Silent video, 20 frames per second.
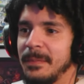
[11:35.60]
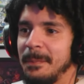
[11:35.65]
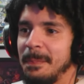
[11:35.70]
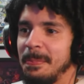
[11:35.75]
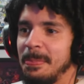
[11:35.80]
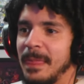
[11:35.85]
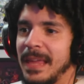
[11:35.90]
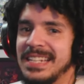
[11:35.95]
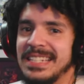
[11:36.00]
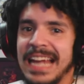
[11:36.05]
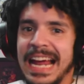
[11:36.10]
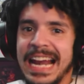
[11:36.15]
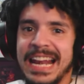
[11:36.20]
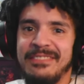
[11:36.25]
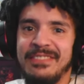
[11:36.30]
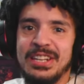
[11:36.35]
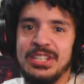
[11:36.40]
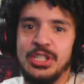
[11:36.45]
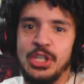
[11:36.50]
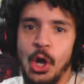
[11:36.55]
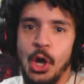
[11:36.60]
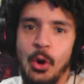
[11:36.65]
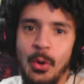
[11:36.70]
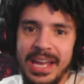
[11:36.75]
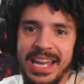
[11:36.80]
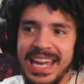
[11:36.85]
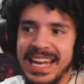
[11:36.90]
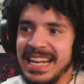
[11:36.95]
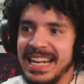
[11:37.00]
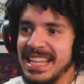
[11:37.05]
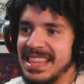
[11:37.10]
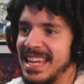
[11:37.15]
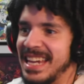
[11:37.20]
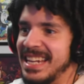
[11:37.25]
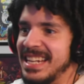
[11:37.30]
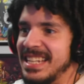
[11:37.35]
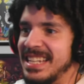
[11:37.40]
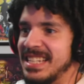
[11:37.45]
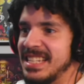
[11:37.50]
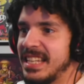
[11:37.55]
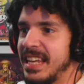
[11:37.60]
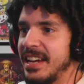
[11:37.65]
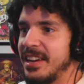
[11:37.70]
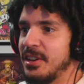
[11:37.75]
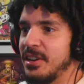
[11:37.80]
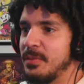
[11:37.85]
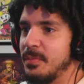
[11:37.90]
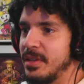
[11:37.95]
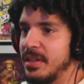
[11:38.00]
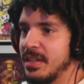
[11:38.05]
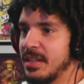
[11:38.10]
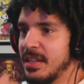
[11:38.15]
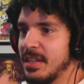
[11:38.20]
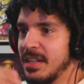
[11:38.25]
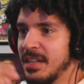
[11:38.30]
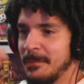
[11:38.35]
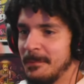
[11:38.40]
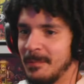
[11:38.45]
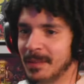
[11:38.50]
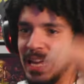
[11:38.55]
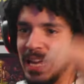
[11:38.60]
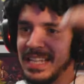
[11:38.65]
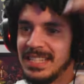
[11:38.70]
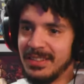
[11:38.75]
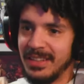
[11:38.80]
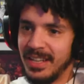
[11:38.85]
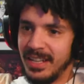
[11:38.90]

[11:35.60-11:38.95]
He's not even doing anything and he's scaring me. It's...